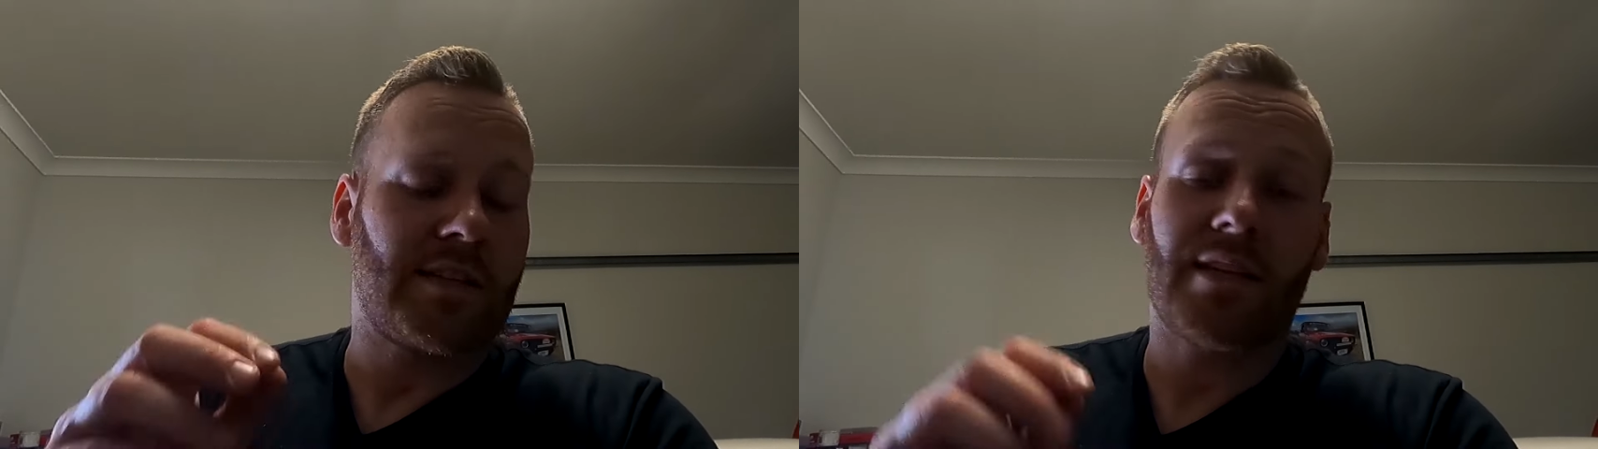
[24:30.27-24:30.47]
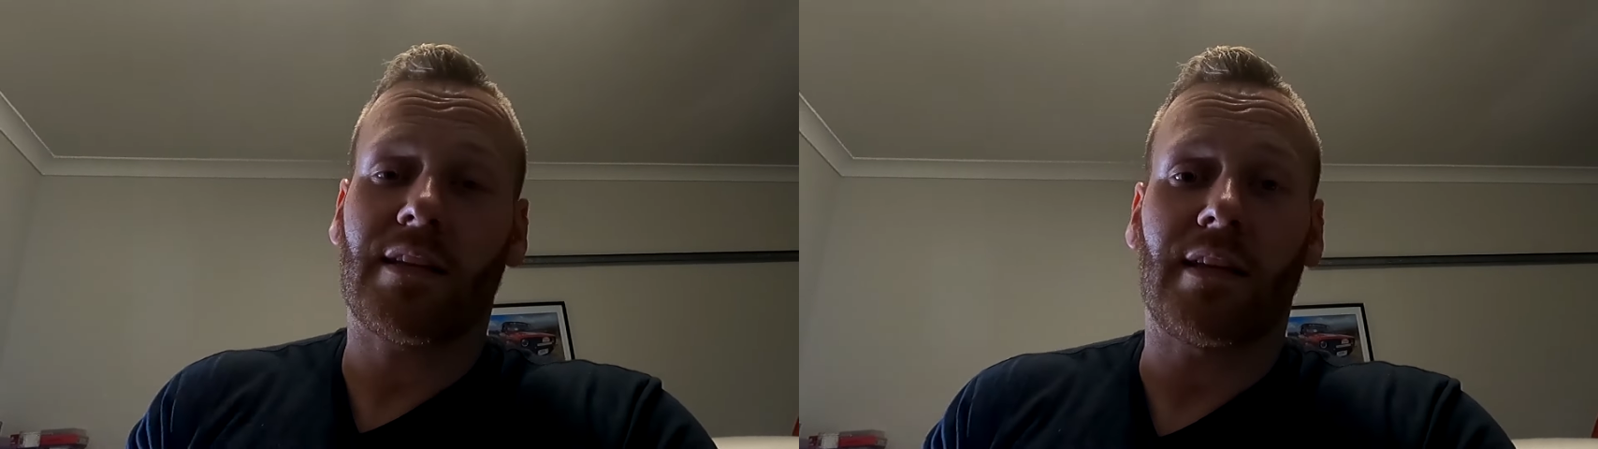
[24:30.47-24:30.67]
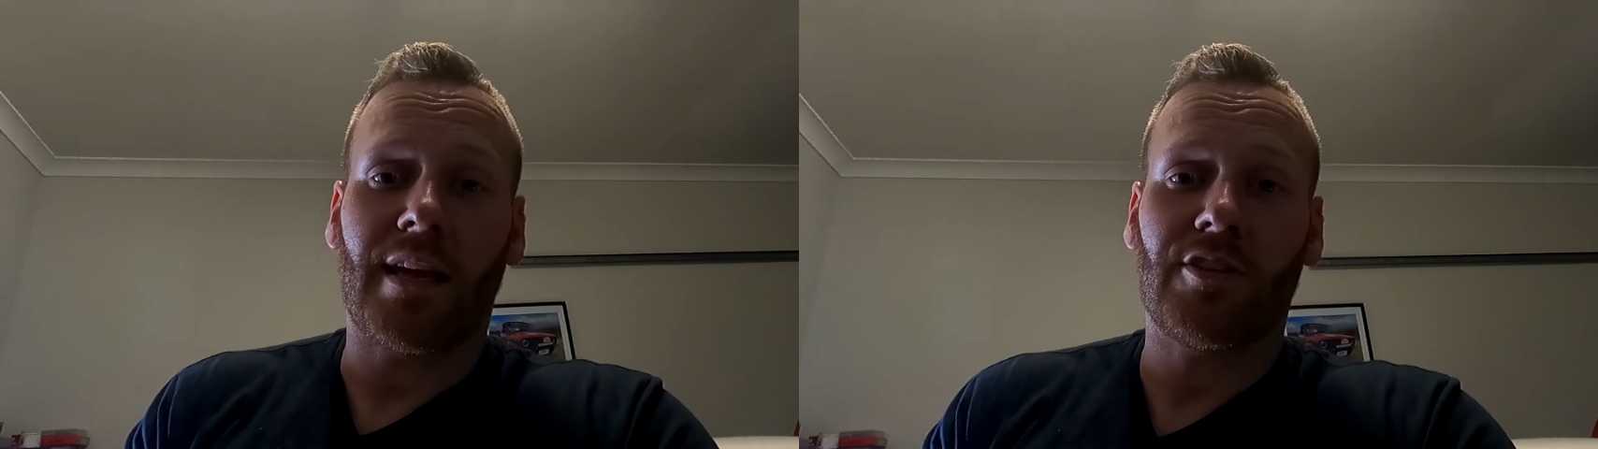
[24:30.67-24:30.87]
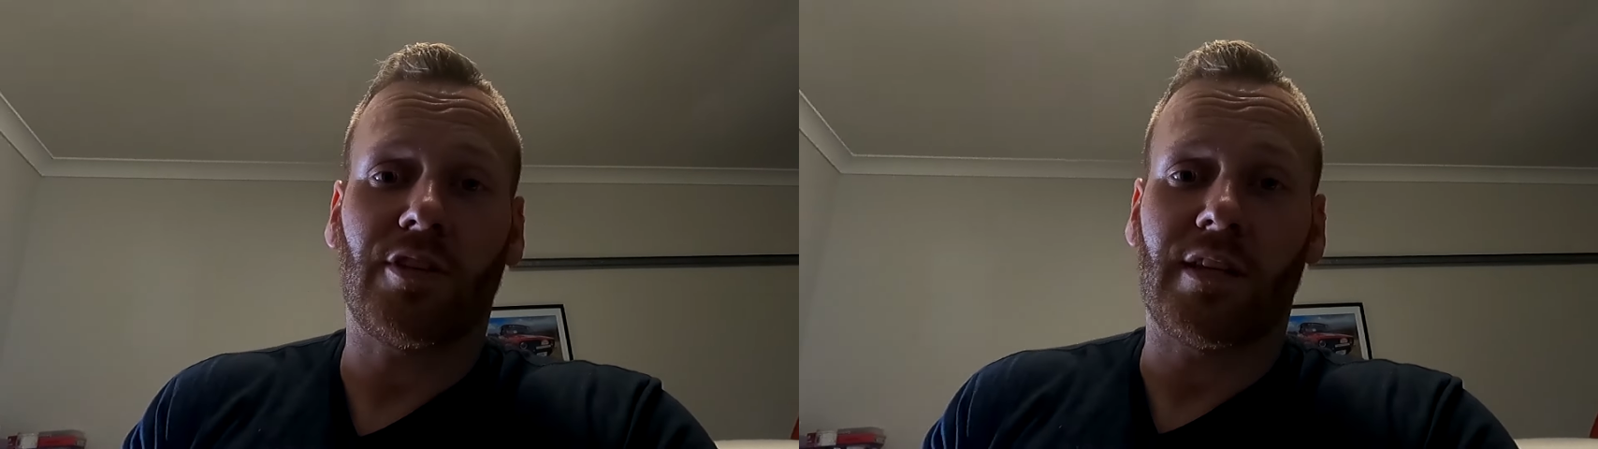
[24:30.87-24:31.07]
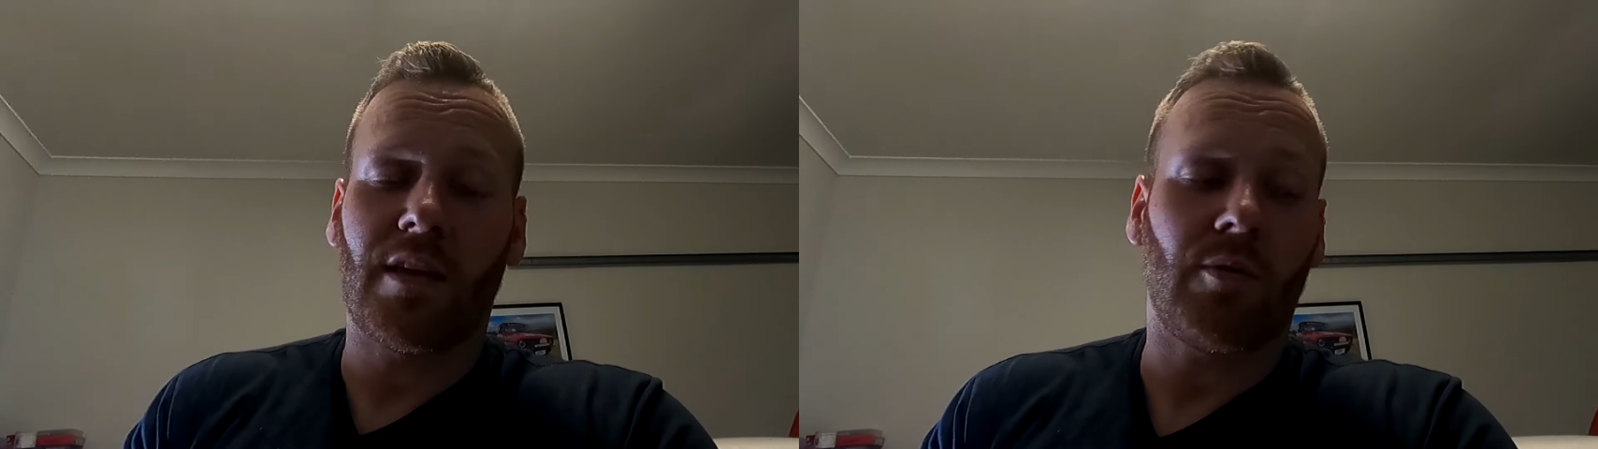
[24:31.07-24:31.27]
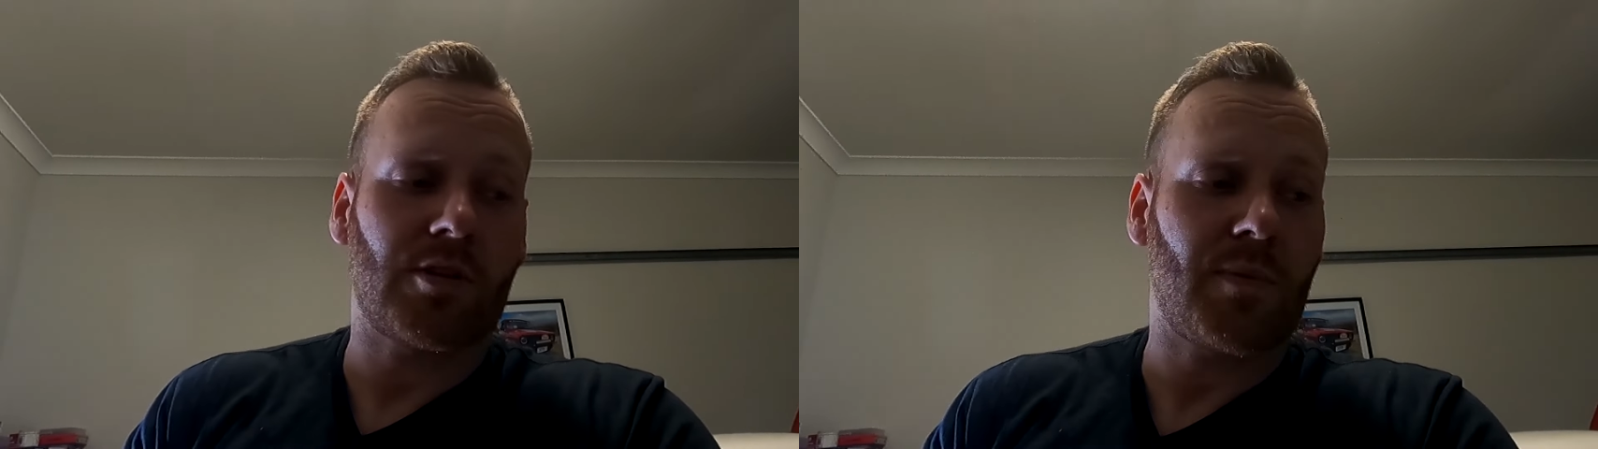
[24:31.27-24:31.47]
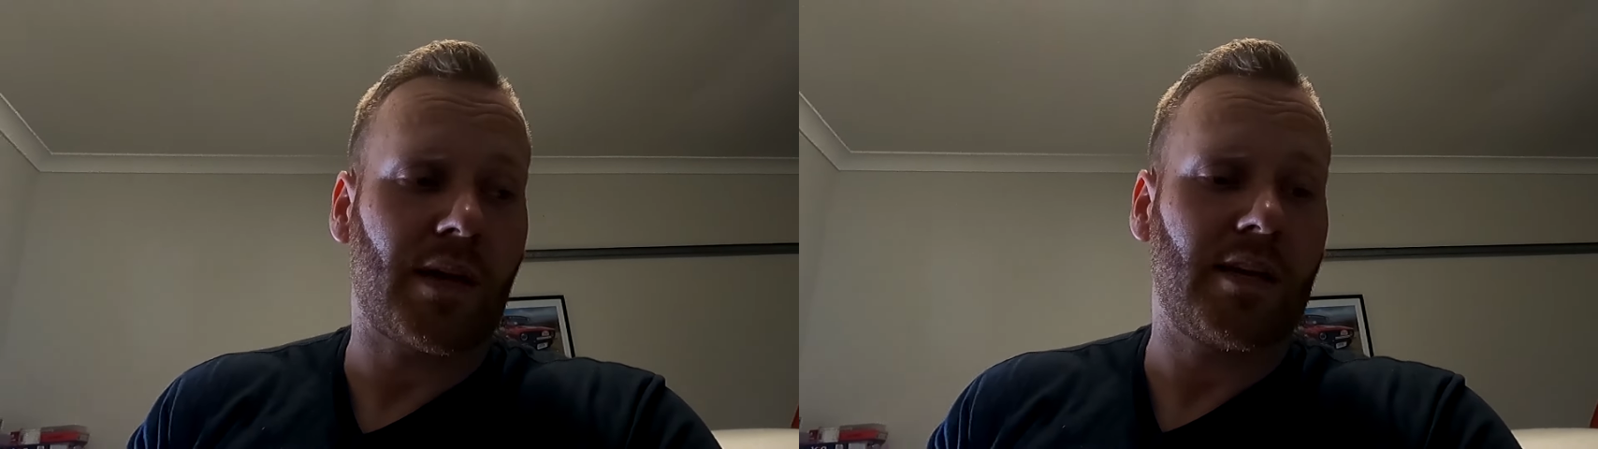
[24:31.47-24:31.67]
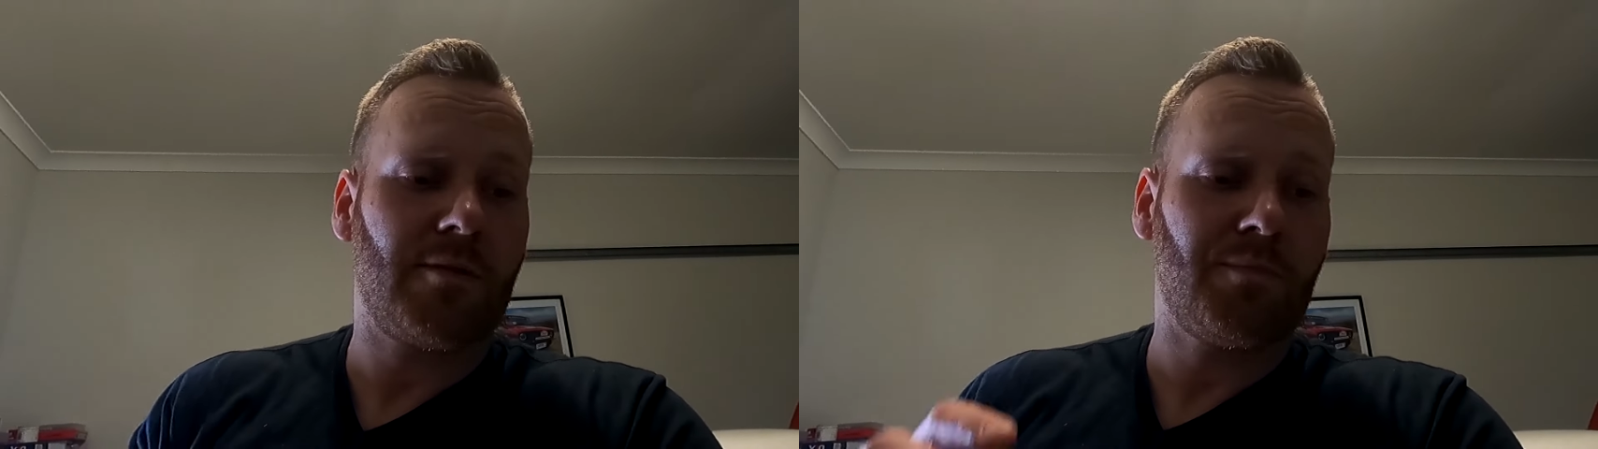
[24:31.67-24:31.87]
Let's get the engine and gearbox
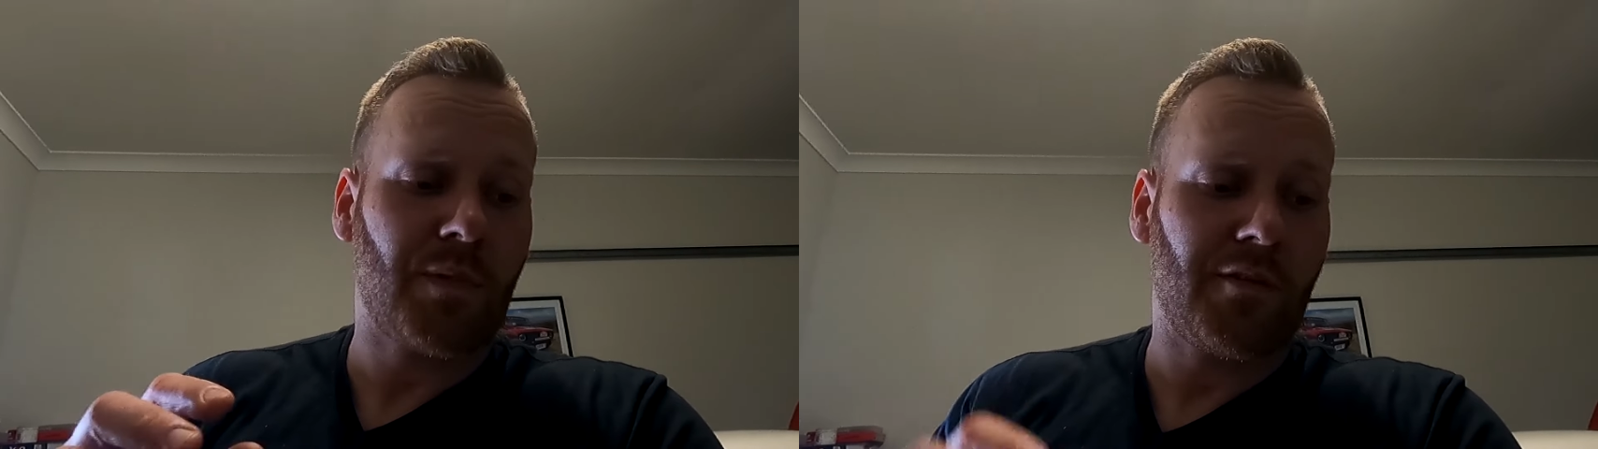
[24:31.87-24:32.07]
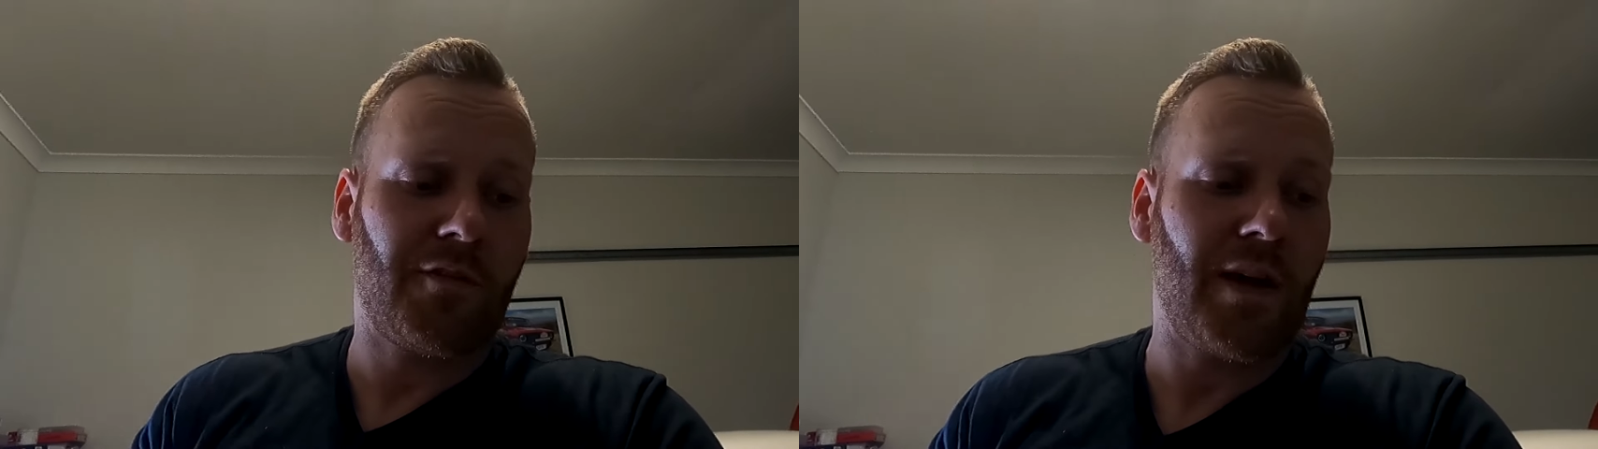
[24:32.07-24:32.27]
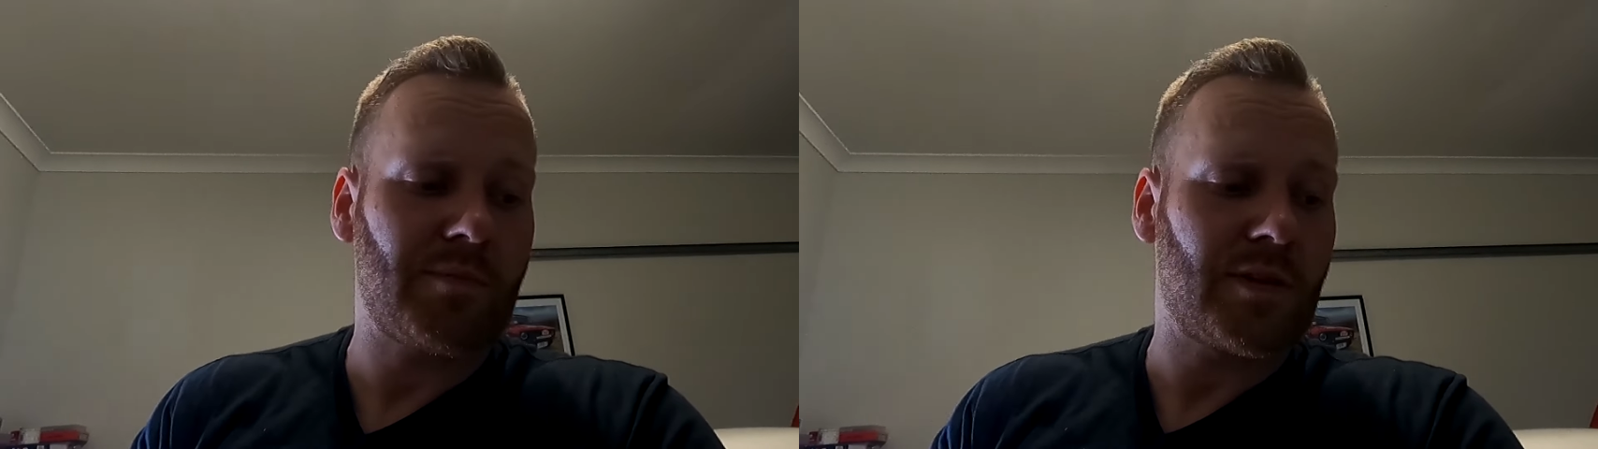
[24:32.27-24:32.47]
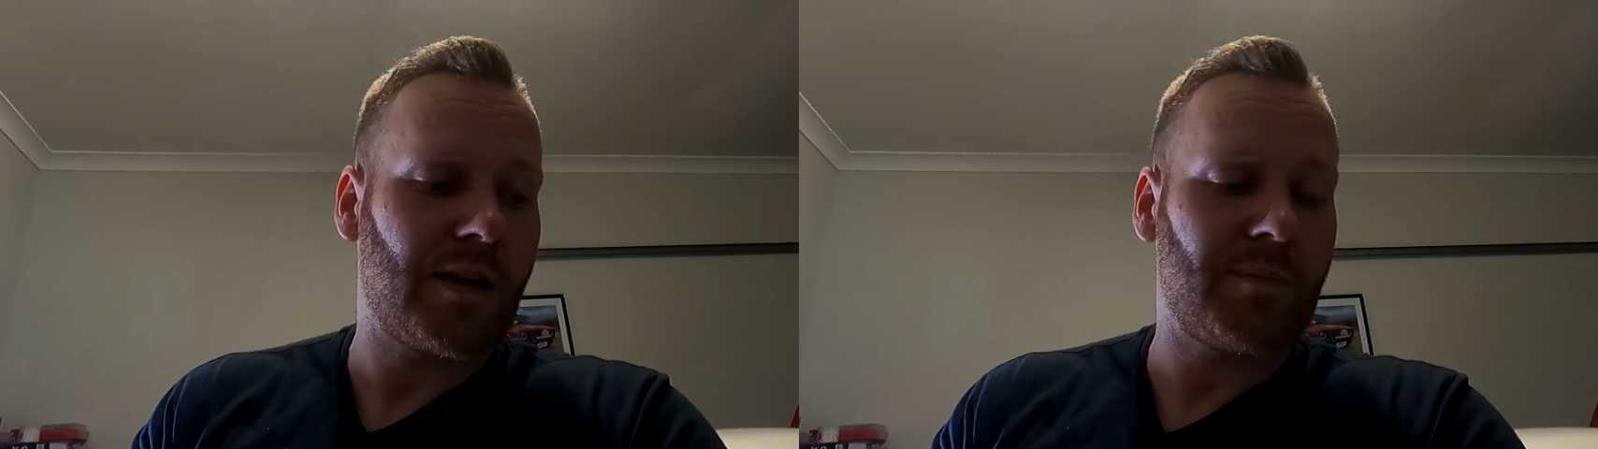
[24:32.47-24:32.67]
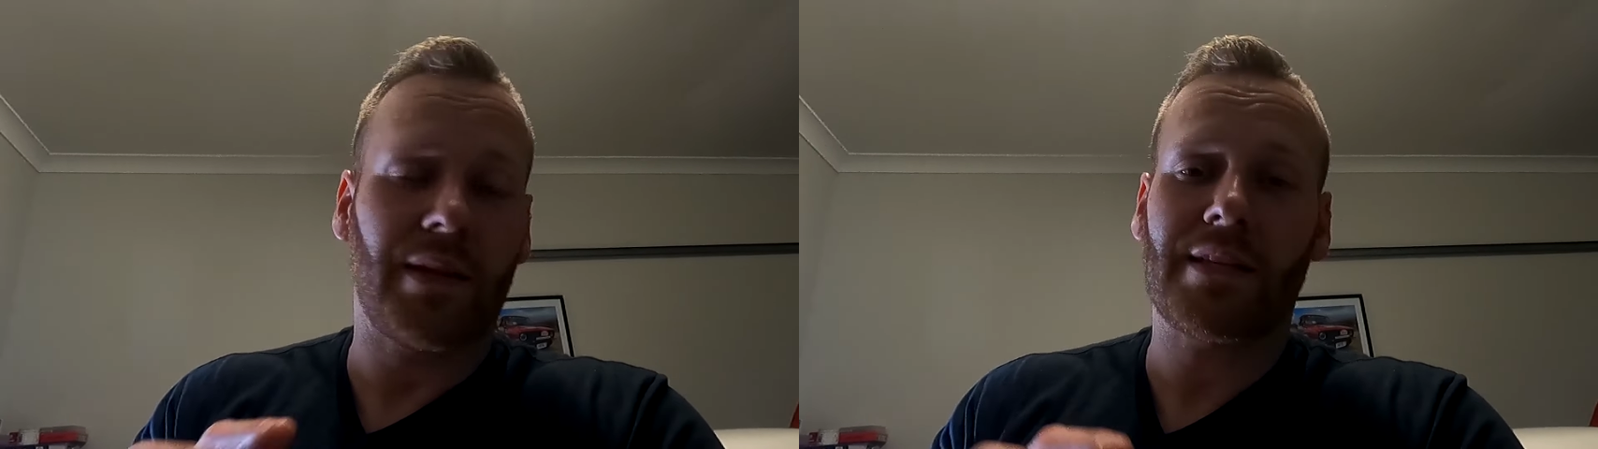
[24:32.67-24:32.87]
back in, fabbed it up.